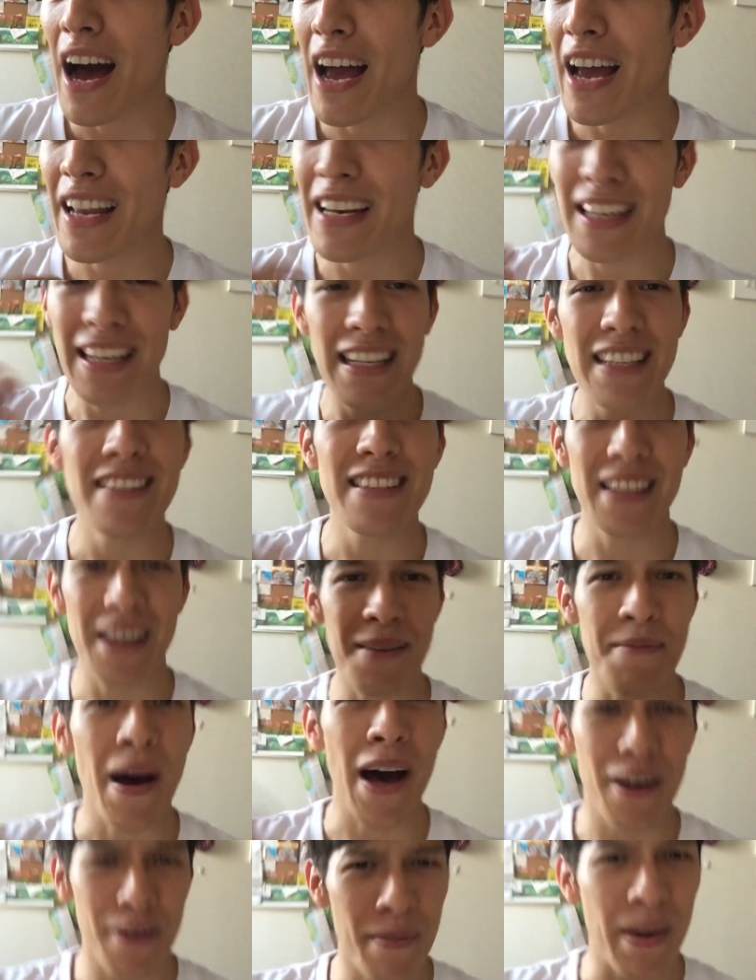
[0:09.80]
it needs to
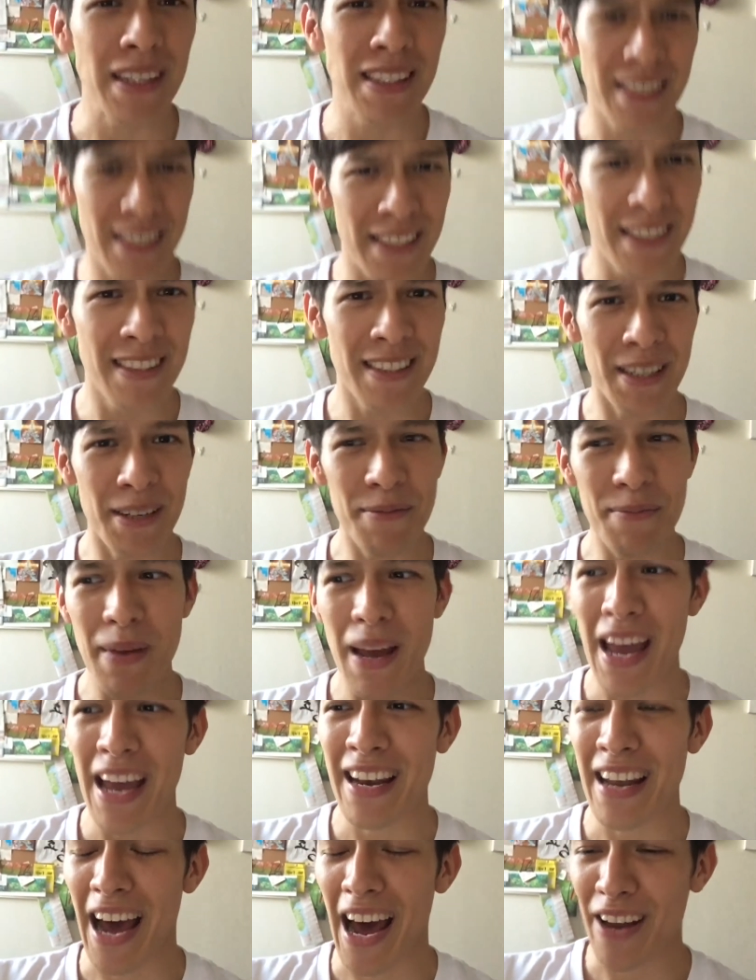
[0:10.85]
come out of my system,
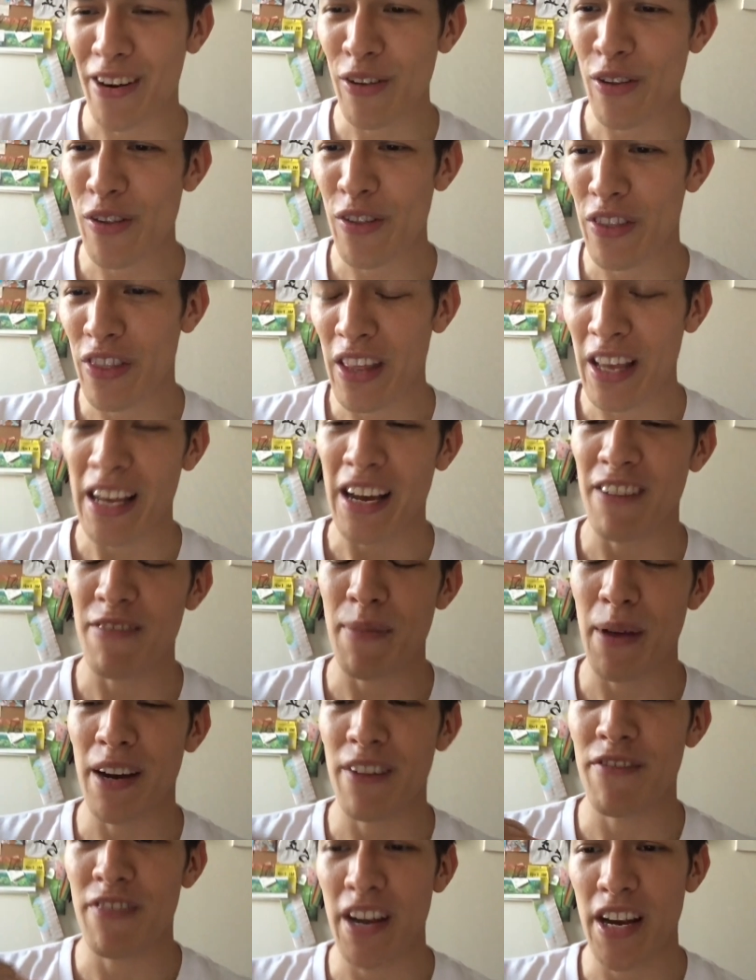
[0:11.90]
and I don't think I've
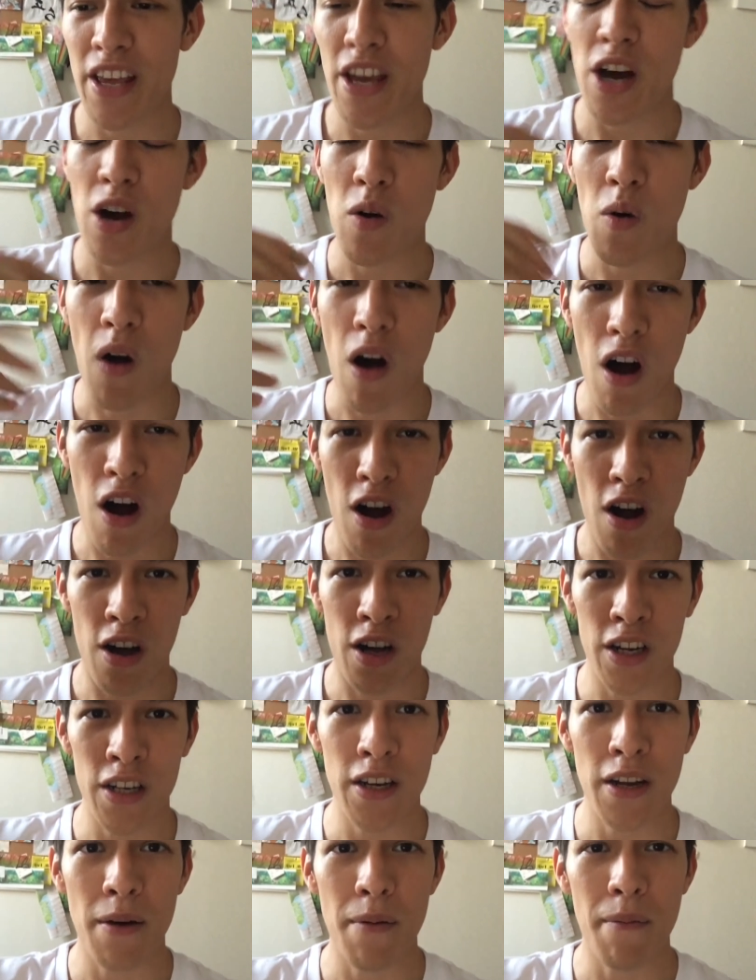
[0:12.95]
made a video
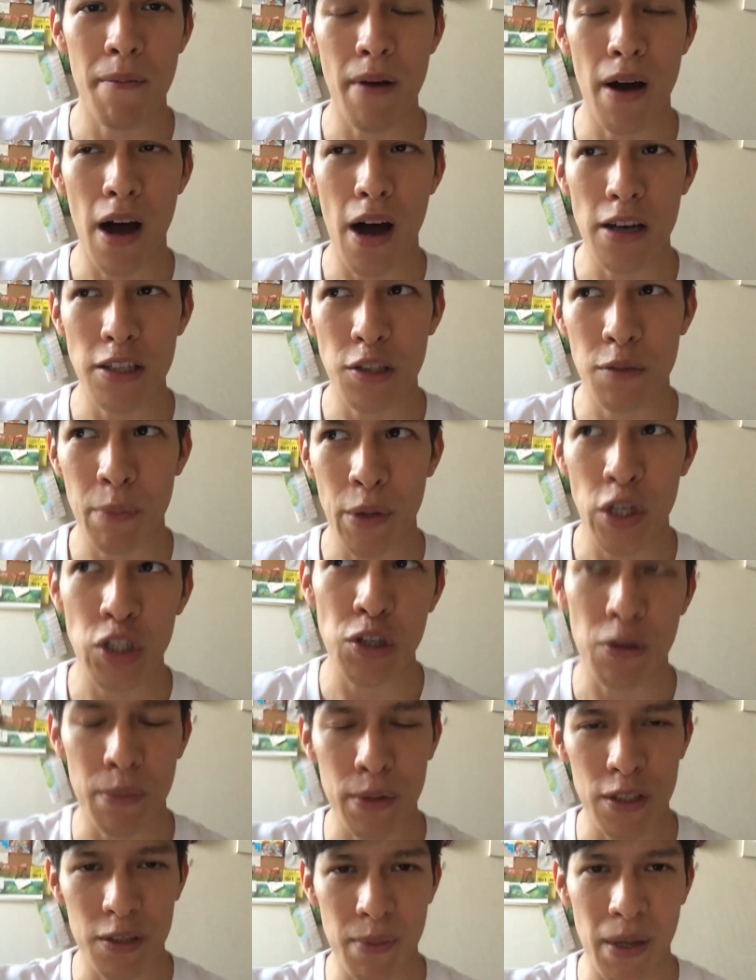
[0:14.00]
on a
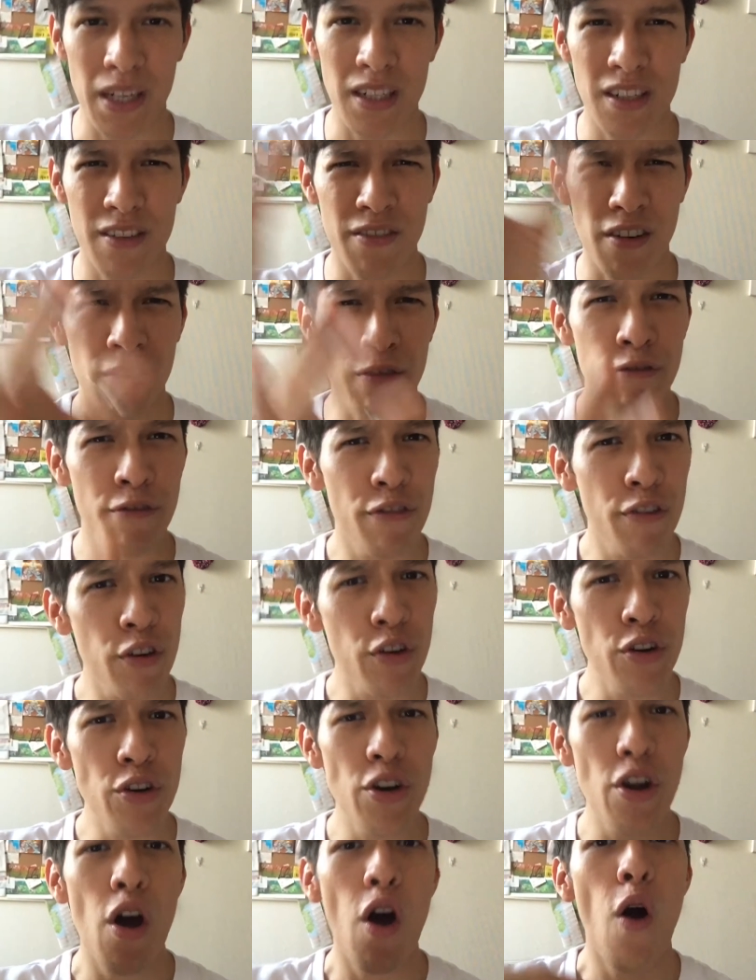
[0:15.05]
spiritual perspective on
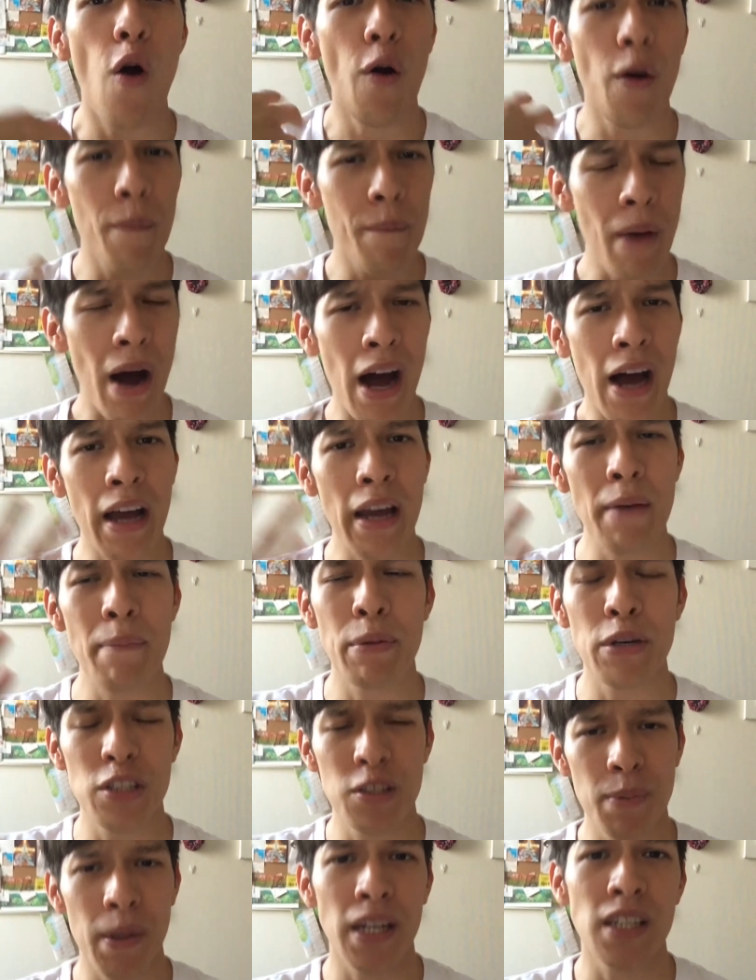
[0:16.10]
food or my
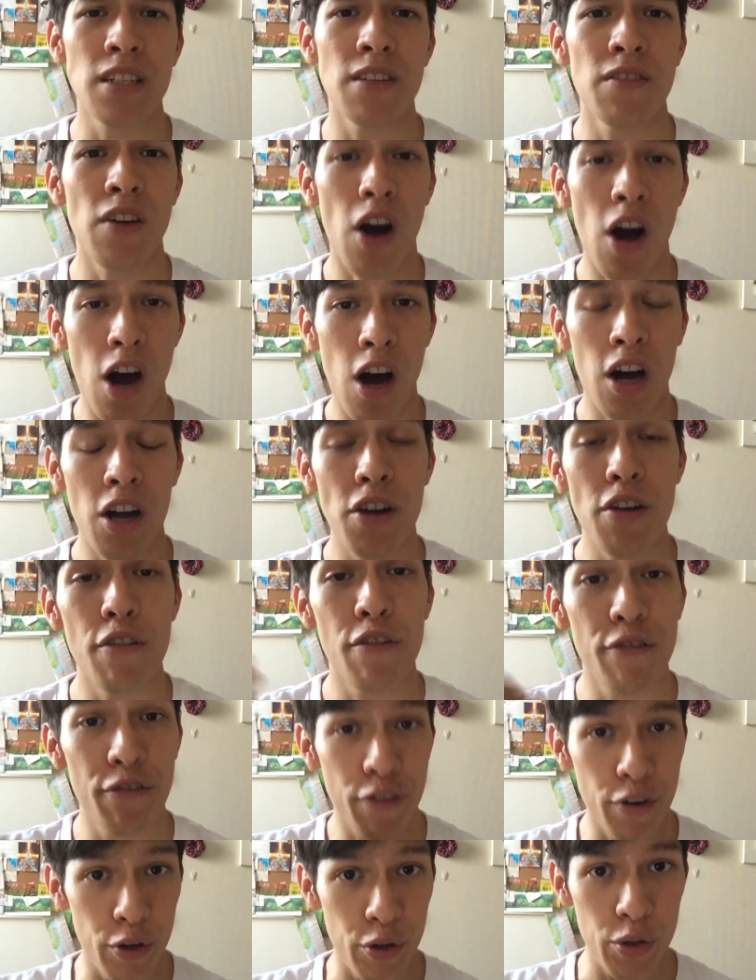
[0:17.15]
perspective on
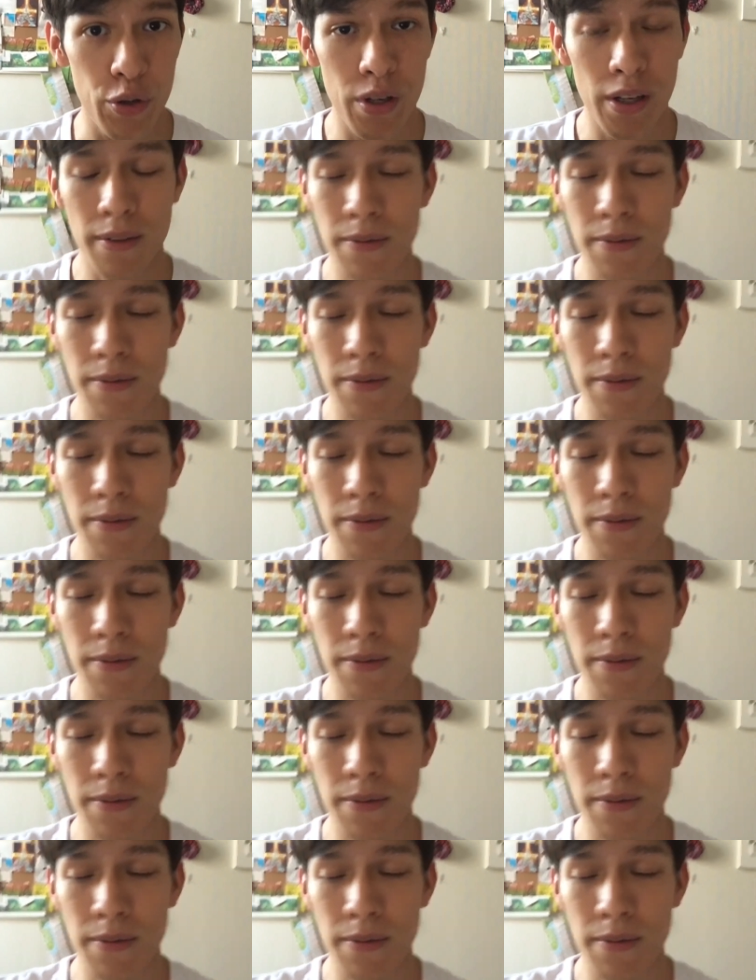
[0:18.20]
food.